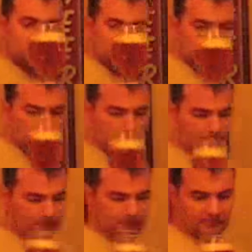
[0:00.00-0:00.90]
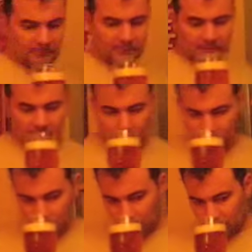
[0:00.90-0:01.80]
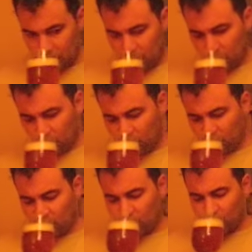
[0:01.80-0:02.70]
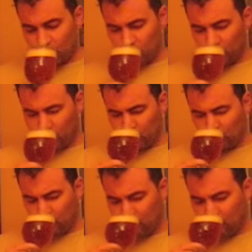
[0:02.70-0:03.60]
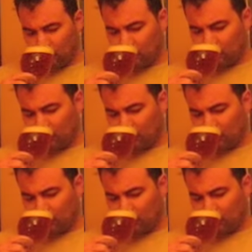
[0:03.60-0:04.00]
Nobody speaks.